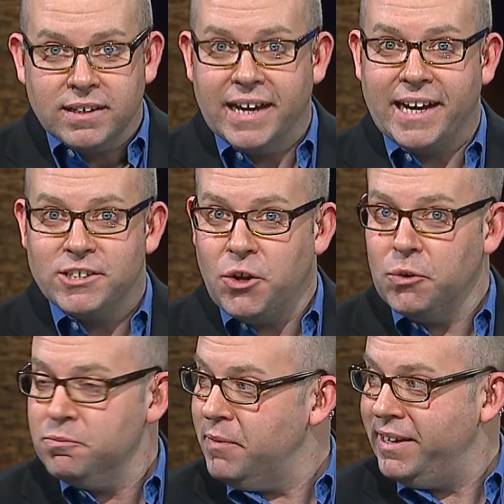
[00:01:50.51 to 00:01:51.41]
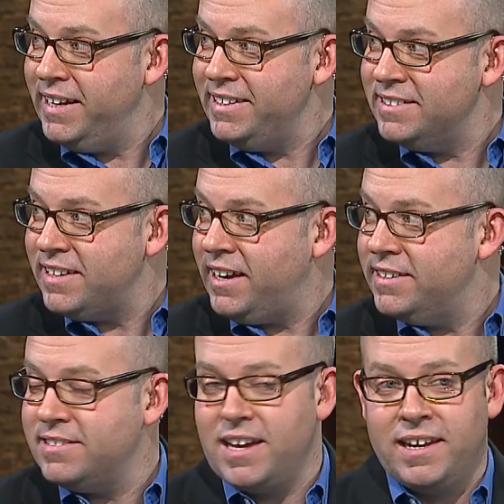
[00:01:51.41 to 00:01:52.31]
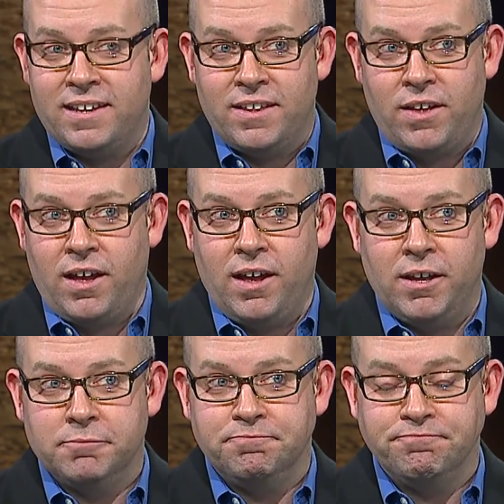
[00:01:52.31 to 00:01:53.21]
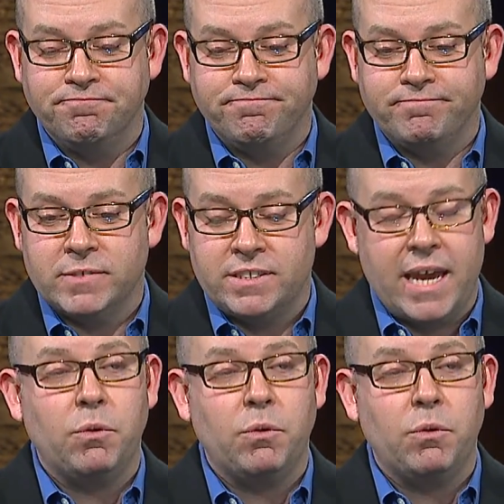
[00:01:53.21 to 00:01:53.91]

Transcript: Like I told my niece, and I said, um, Zayn